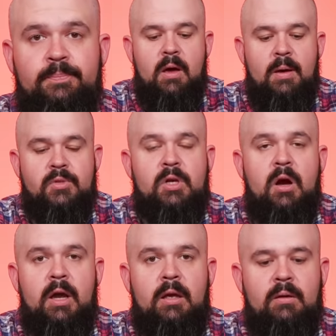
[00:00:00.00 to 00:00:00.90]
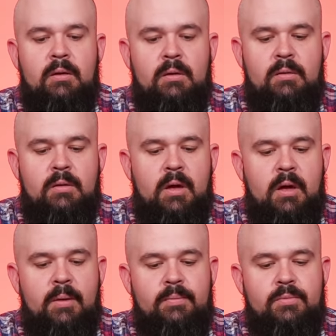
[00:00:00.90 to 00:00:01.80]
I'm sorry
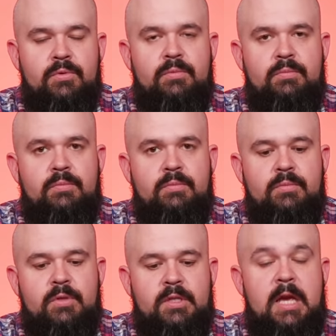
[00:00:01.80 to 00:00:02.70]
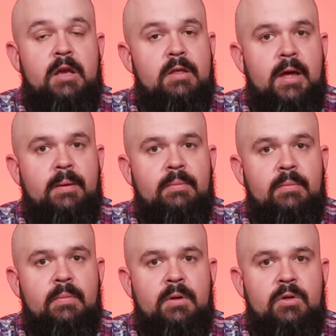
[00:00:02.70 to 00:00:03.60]
to tell you that,
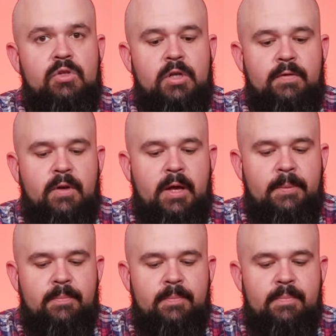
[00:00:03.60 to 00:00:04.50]
Chick-fil-A.